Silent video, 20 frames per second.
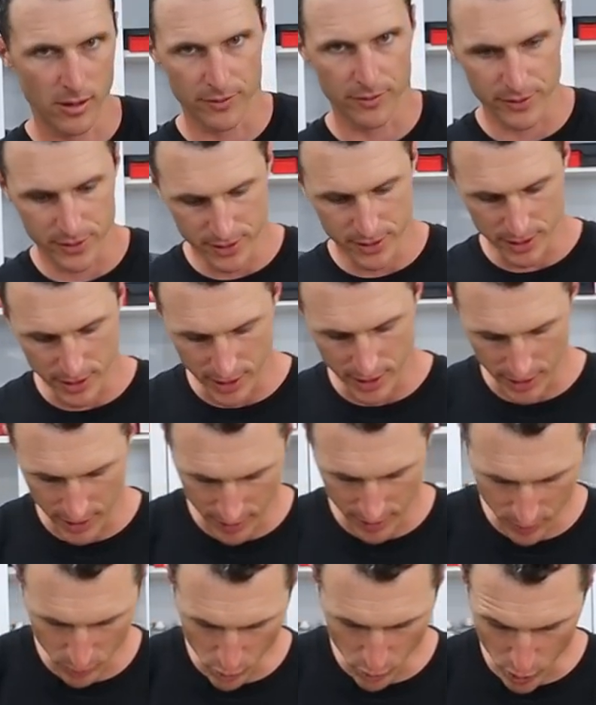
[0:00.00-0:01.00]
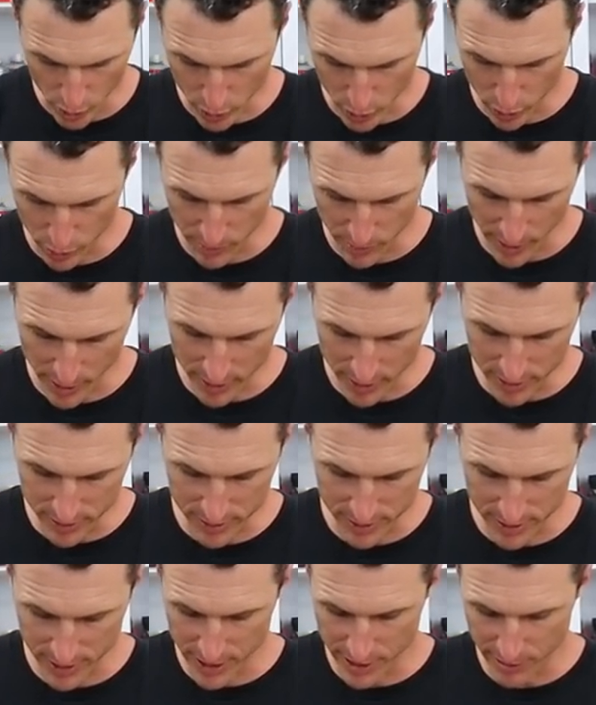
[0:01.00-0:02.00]
Obviously water-cooled
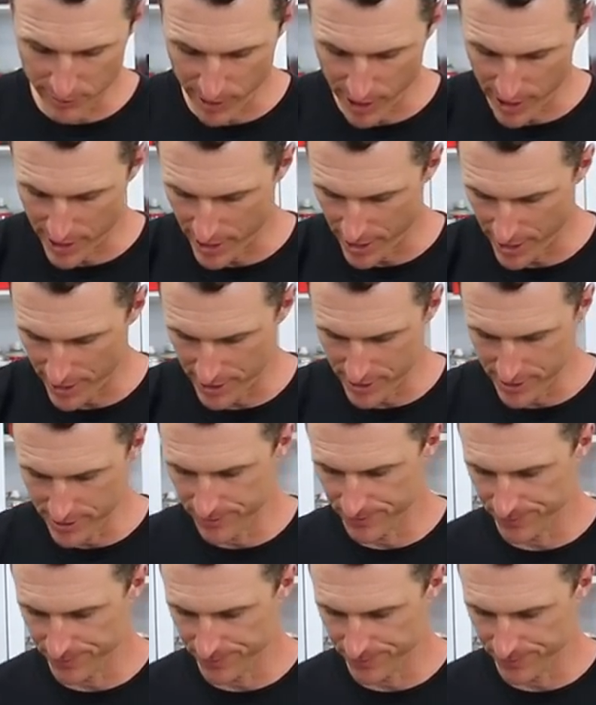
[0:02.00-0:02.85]
motors need a radiator.